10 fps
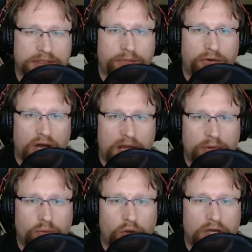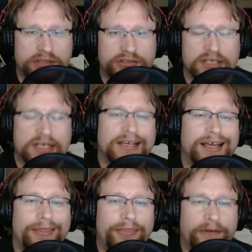But the problem was
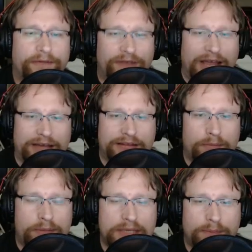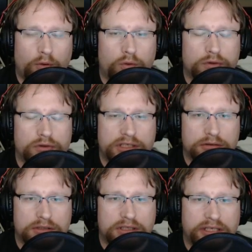the fact that people were
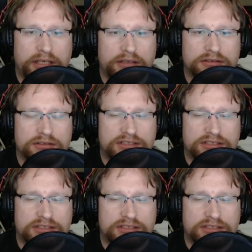literally